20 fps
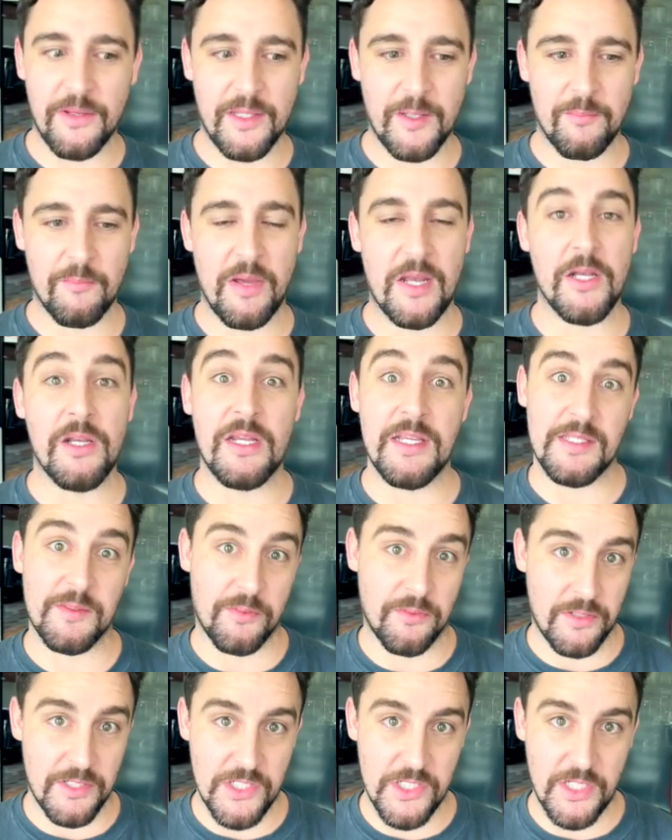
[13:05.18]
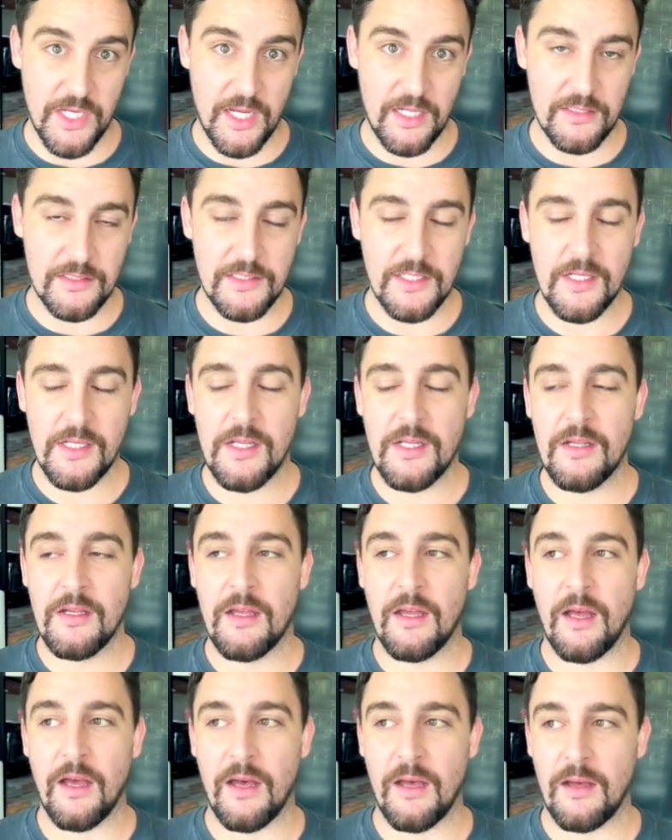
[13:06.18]
my knees appreciate.
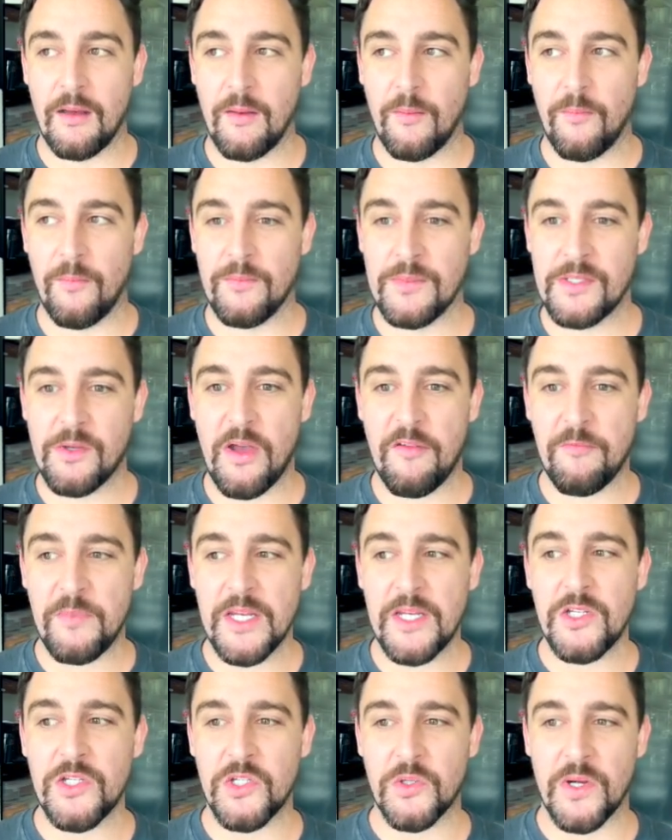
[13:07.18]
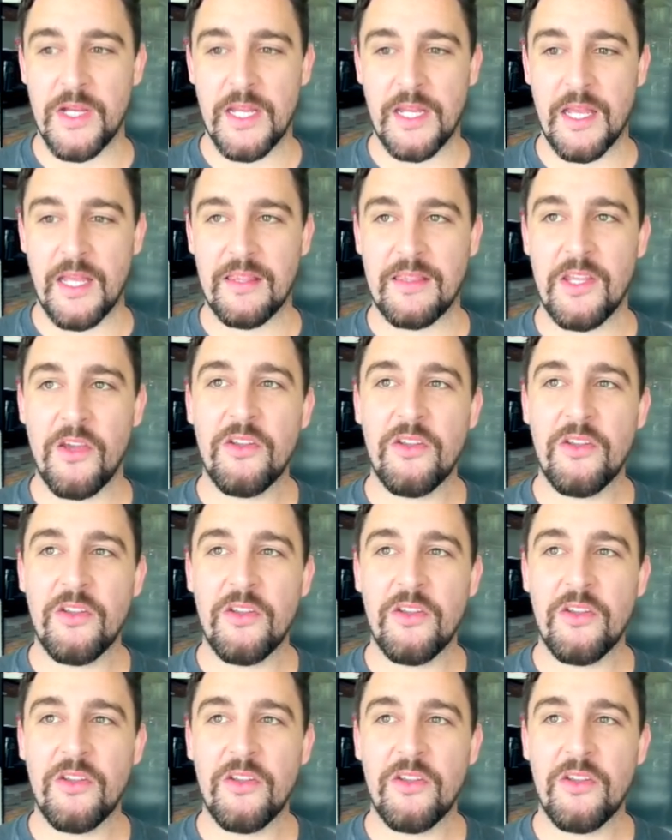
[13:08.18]
So I've been enjoying it.